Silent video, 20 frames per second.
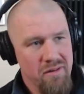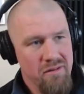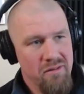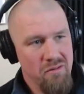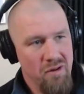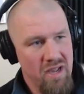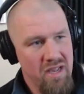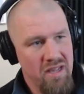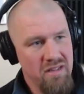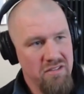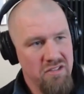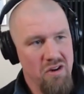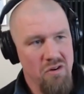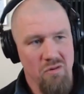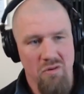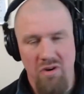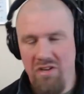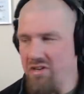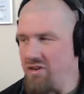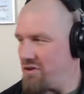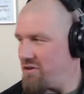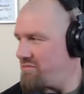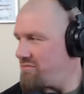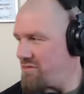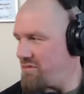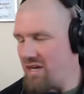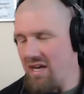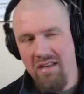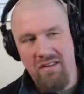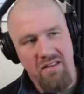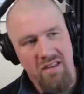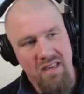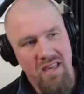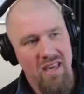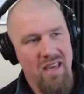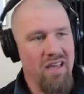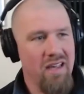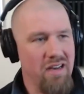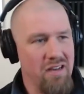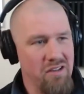right? So when you're a
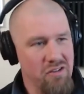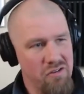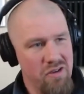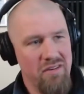kid and you